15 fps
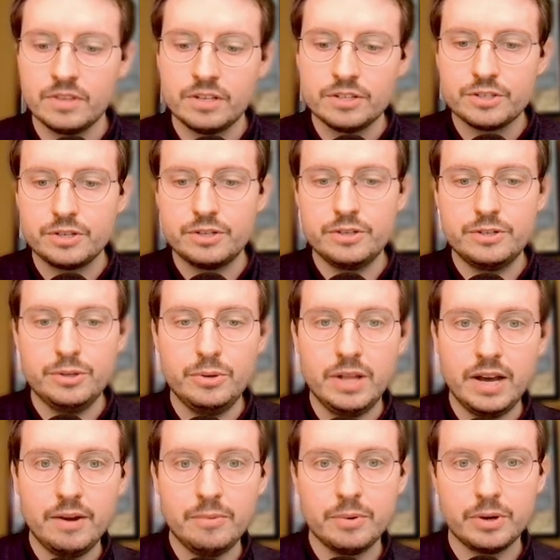So to do
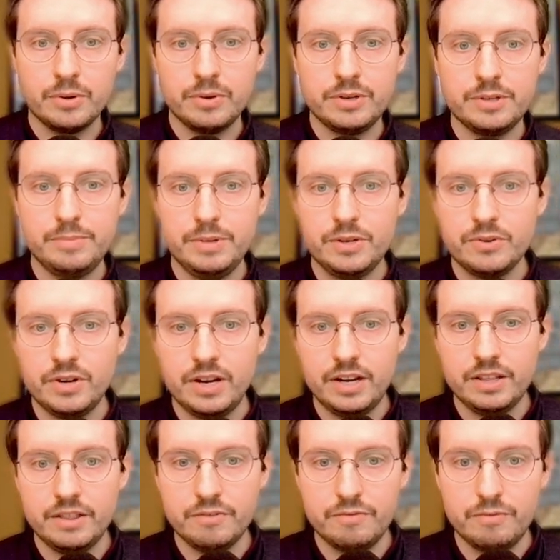that, we're going to be
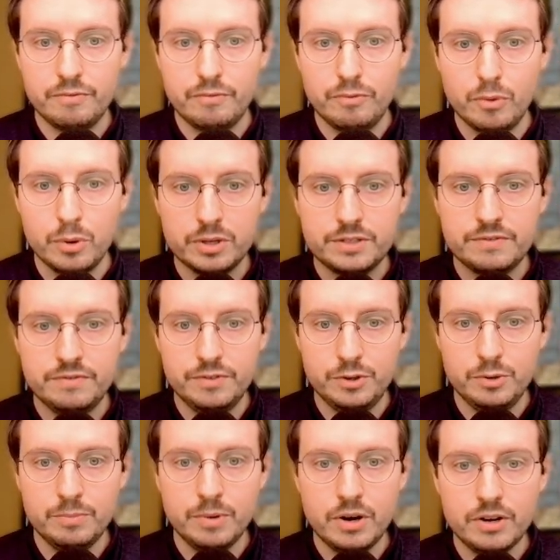creating the voice
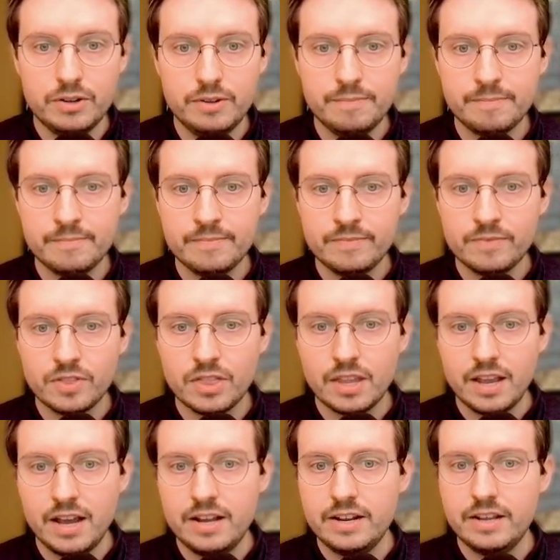view model
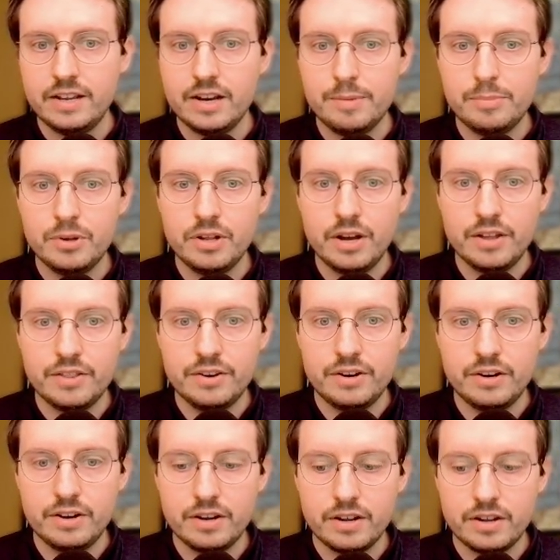and a couple
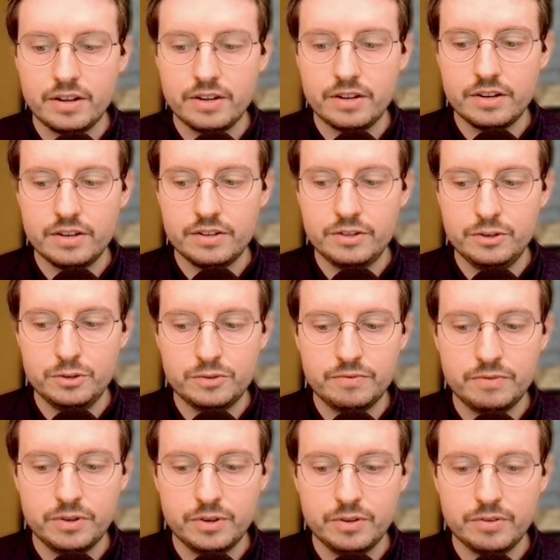other
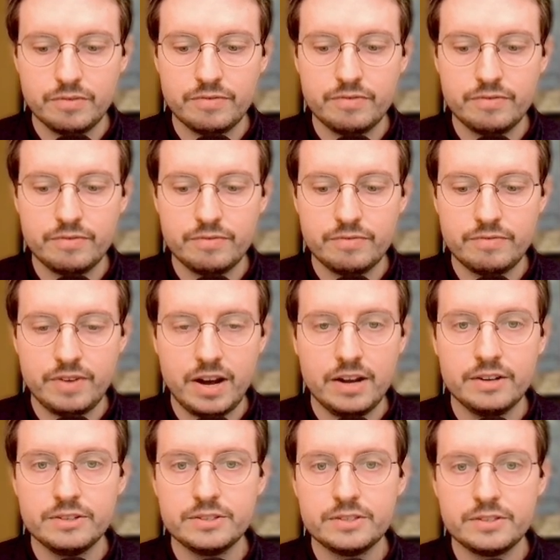useful
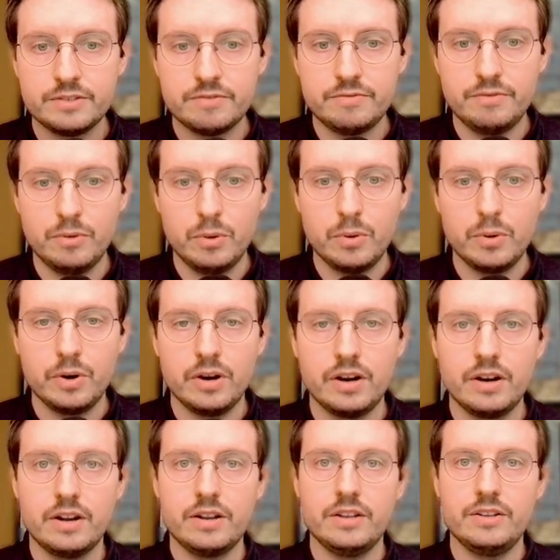files for
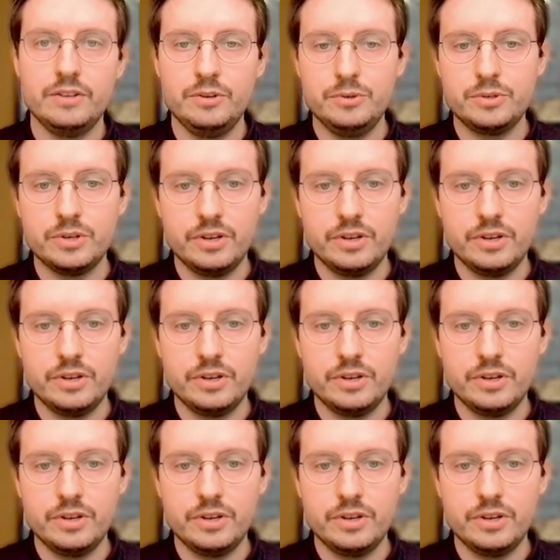user